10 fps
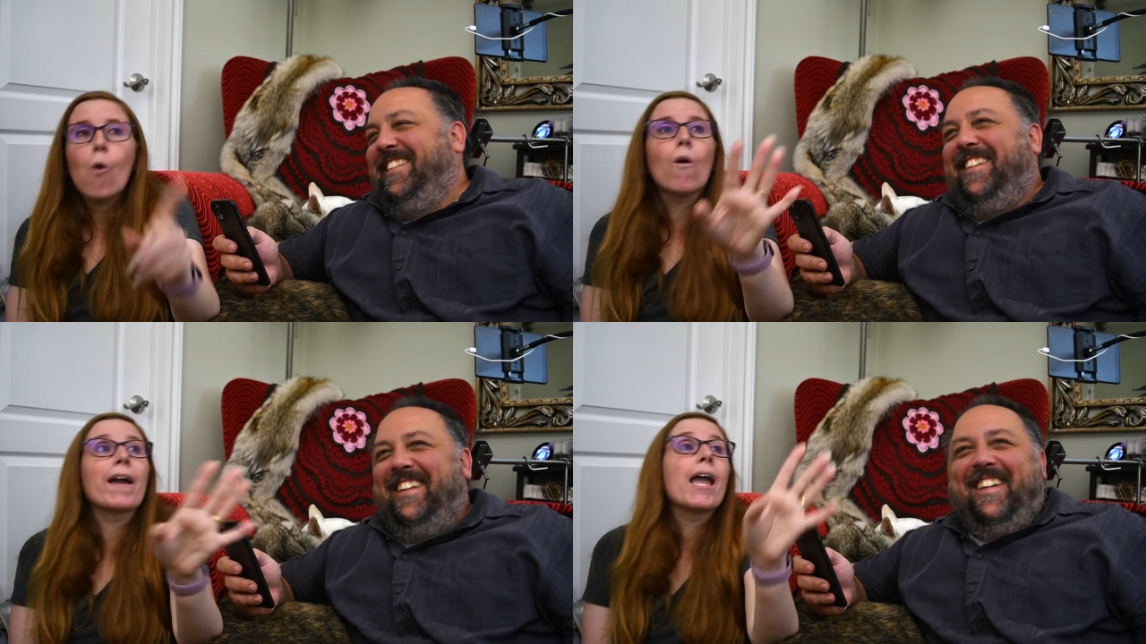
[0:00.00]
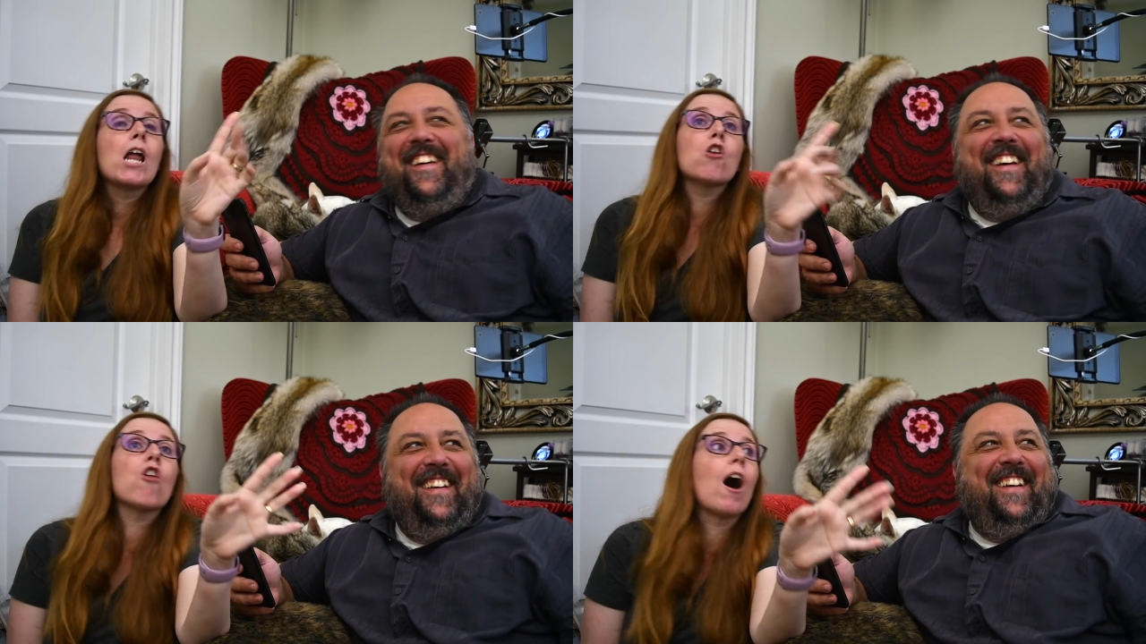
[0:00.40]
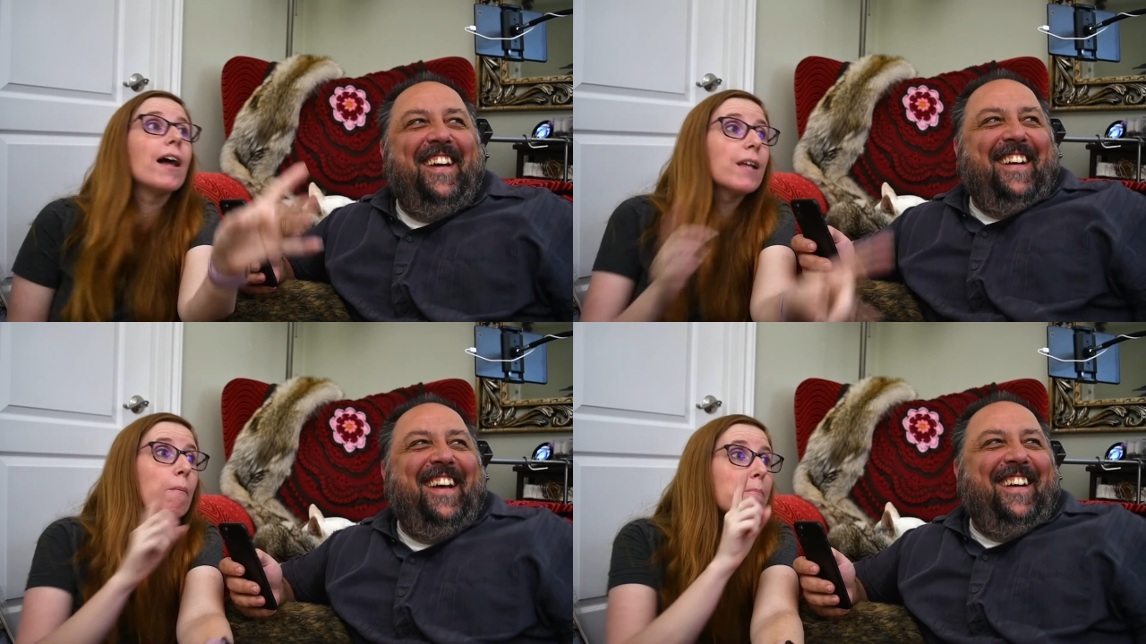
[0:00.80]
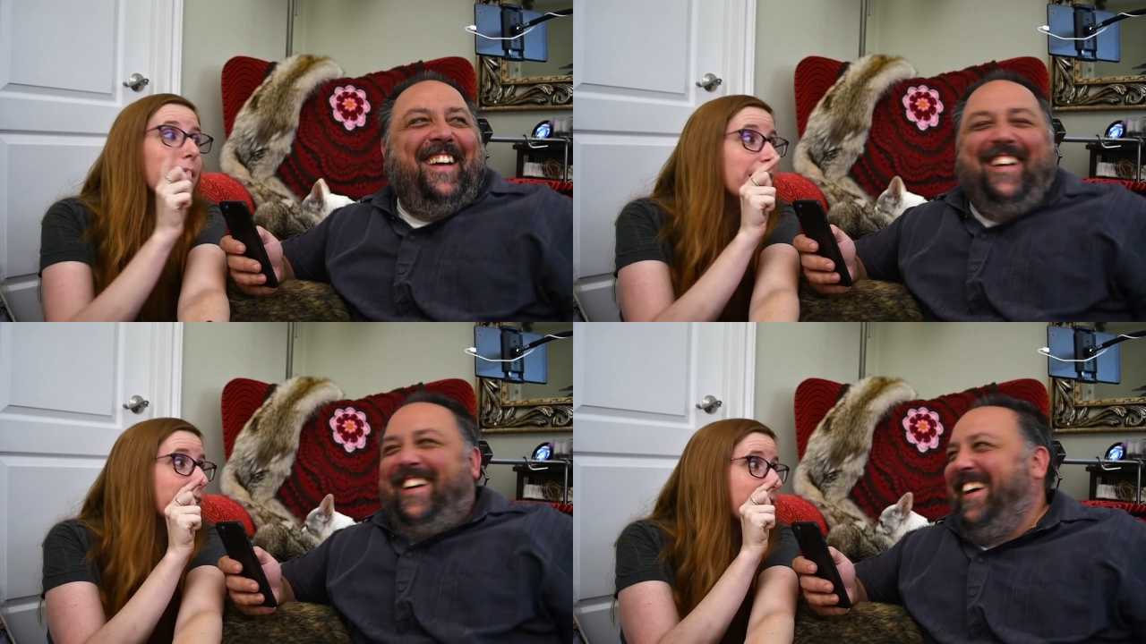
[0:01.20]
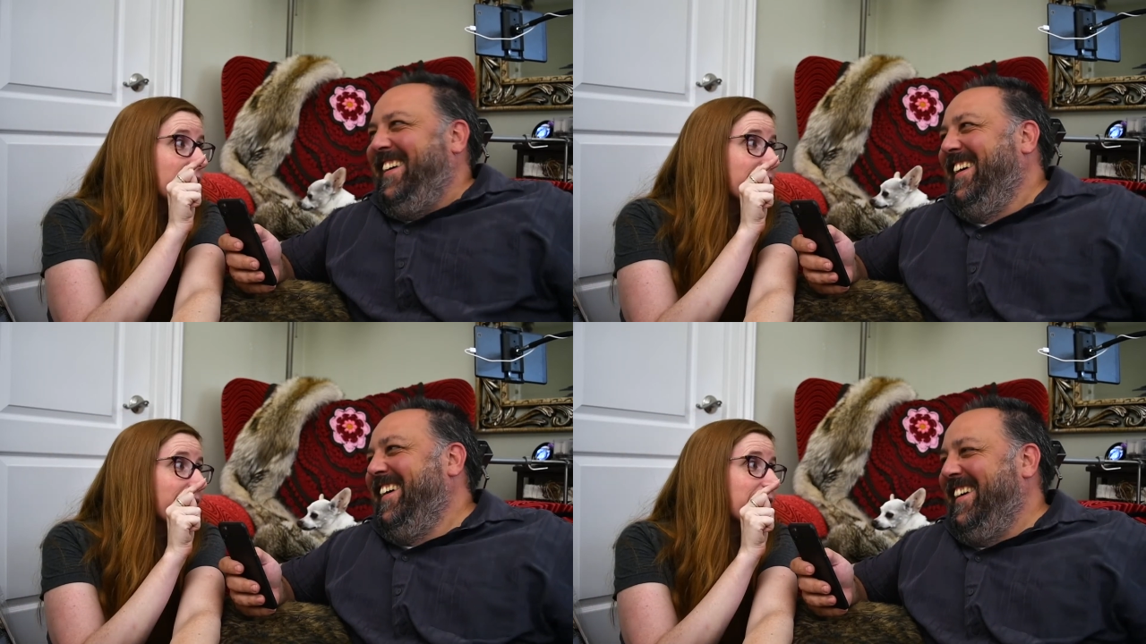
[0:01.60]
Speaker 1: Well, not
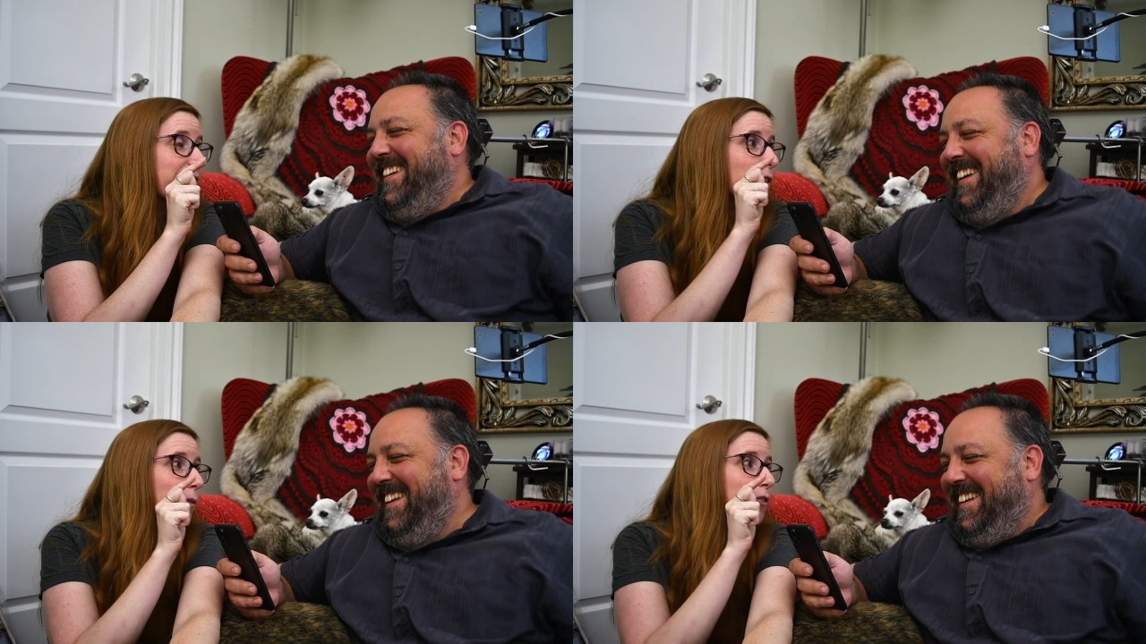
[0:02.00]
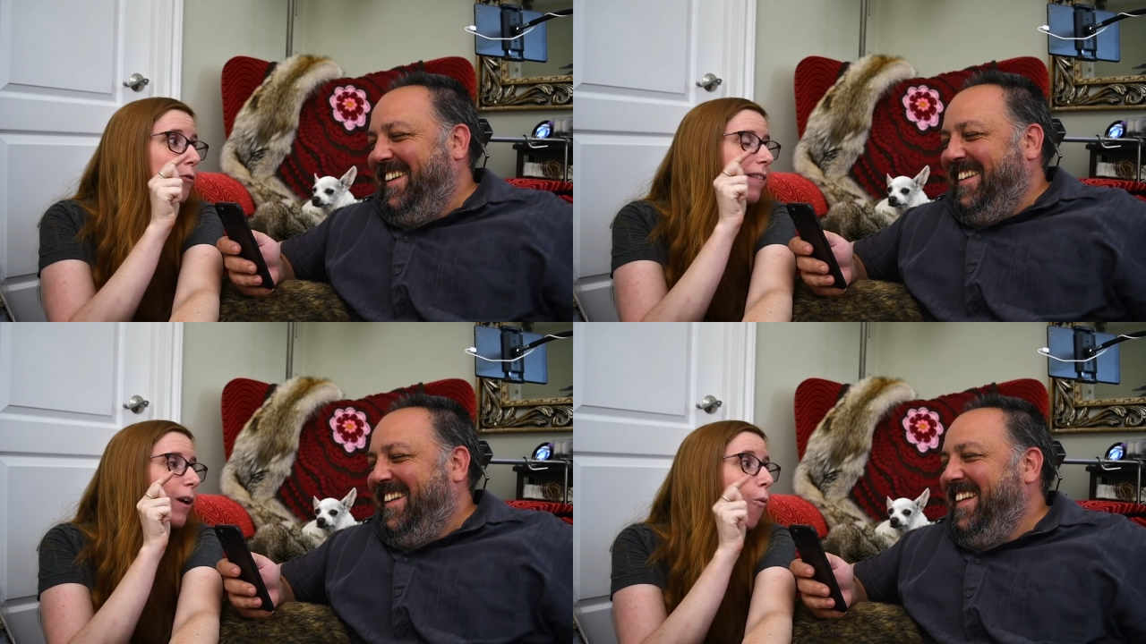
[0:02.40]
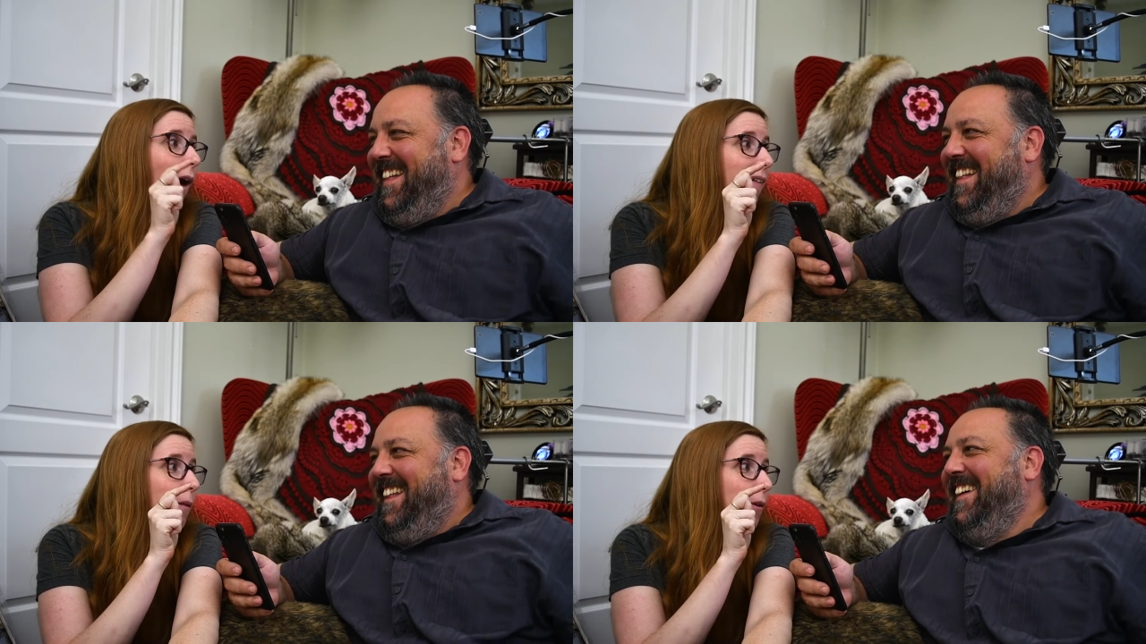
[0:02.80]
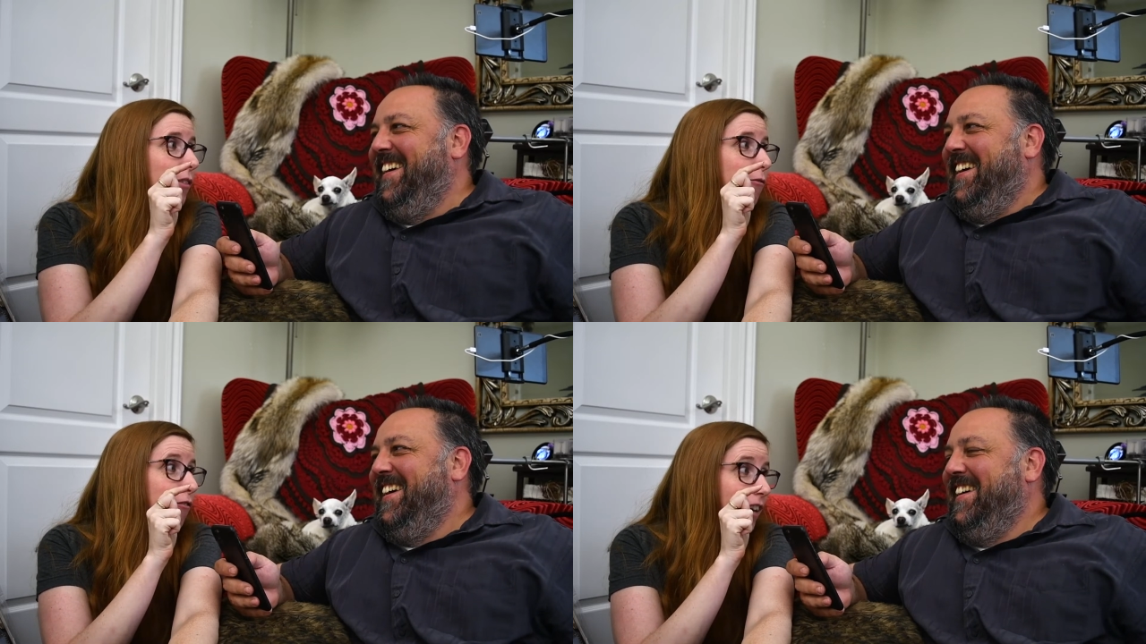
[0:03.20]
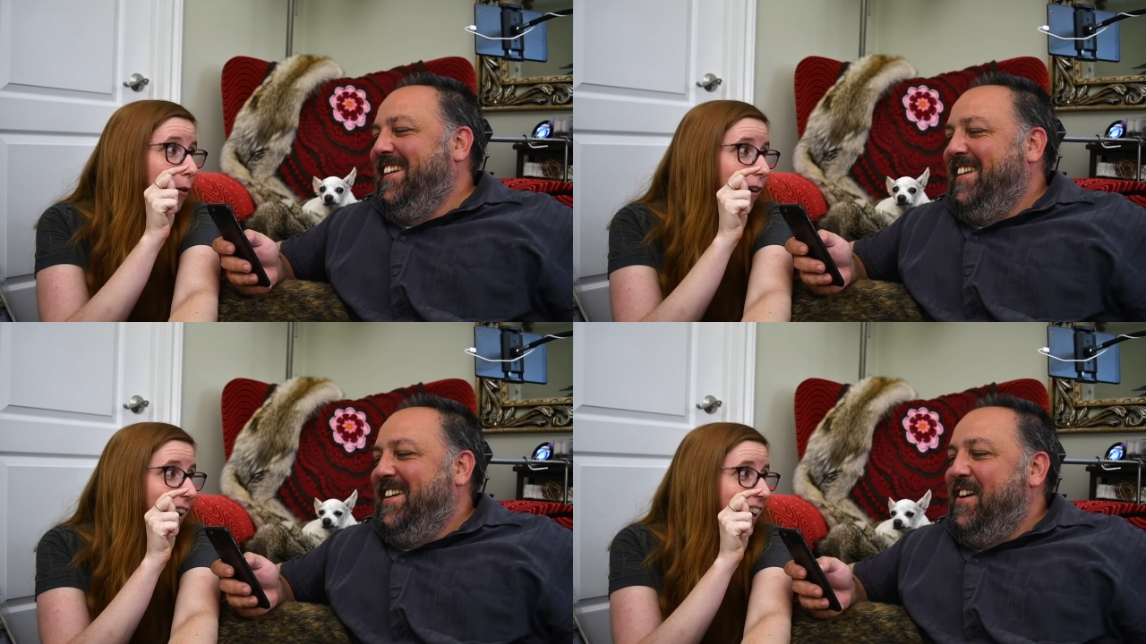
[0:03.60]
immediately, because I don't want to do it like while I'm on the
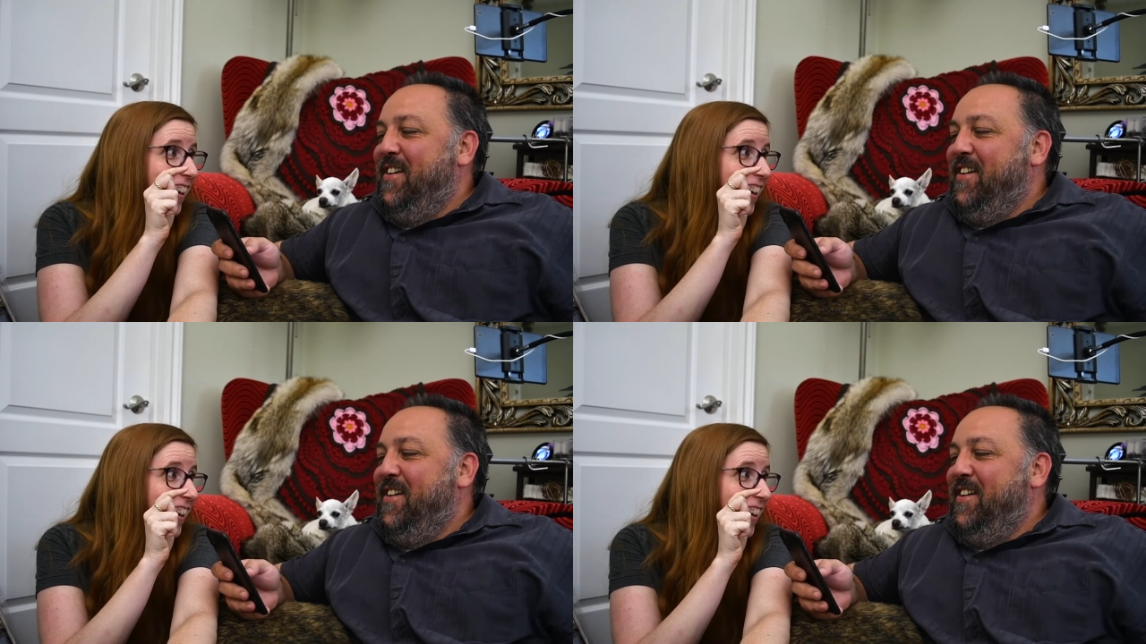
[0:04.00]
freeway.